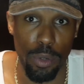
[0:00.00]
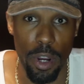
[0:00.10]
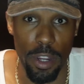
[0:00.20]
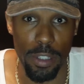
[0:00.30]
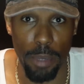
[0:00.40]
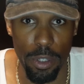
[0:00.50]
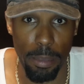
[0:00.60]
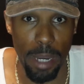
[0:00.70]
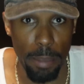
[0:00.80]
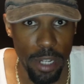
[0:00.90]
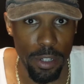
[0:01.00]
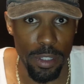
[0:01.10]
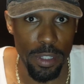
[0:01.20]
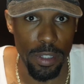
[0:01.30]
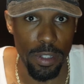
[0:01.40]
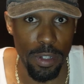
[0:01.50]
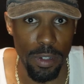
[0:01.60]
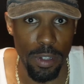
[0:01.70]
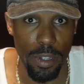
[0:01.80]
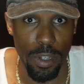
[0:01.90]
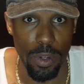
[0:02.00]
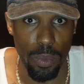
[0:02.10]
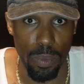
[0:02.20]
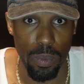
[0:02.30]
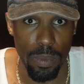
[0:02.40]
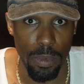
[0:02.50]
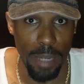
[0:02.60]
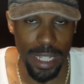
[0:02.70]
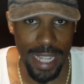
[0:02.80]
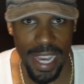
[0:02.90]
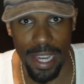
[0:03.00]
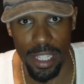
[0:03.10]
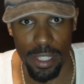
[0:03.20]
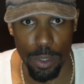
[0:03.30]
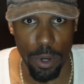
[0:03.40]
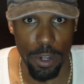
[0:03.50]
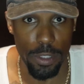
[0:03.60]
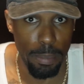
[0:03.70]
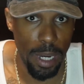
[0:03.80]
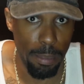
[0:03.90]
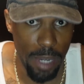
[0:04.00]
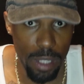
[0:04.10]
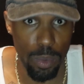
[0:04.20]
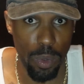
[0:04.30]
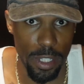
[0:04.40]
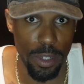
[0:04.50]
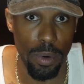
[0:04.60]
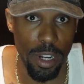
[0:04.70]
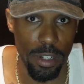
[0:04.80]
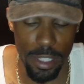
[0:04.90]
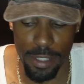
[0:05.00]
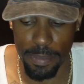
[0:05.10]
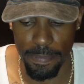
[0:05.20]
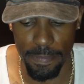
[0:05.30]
Aquarius, both of my parents. My dad is Aquarius, my mother was Aquarius.